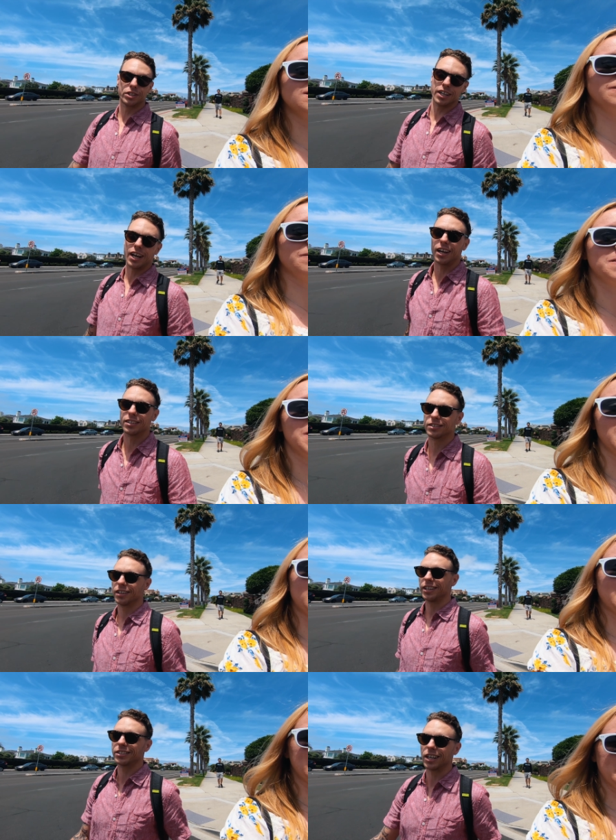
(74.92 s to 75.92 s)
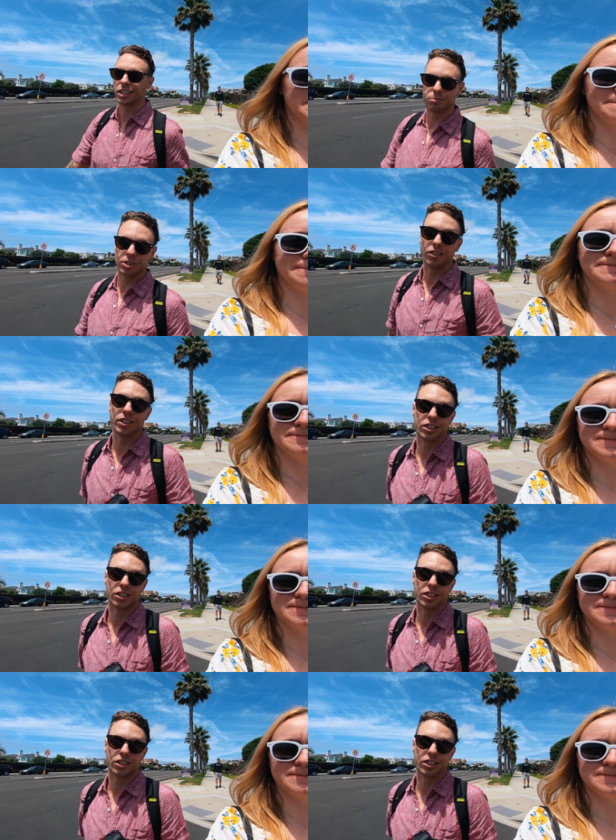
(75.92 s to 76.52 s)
that it has, I think it's got some serious